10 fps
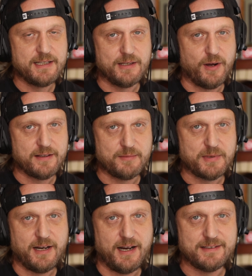There are some
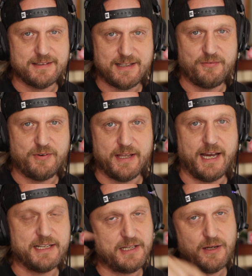cars and stuff like
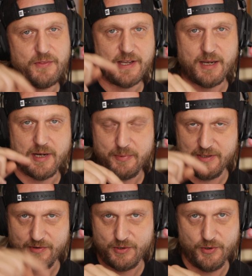that. I don't know if they're coming up in
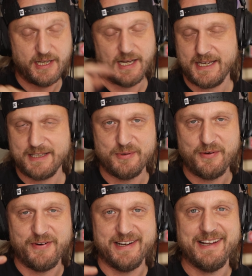the recording. I guess we'll
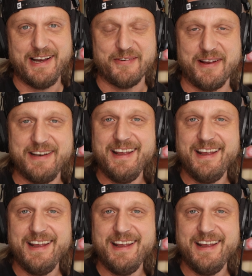find out, right?